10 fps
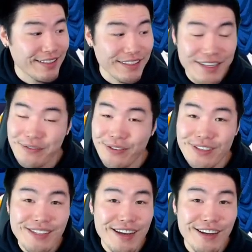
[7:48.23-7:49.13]

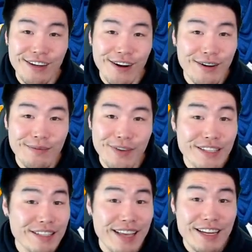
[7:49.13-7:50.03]
difference that guard
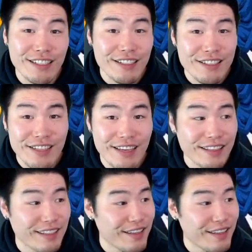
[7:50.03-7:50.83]
makes is actually insane.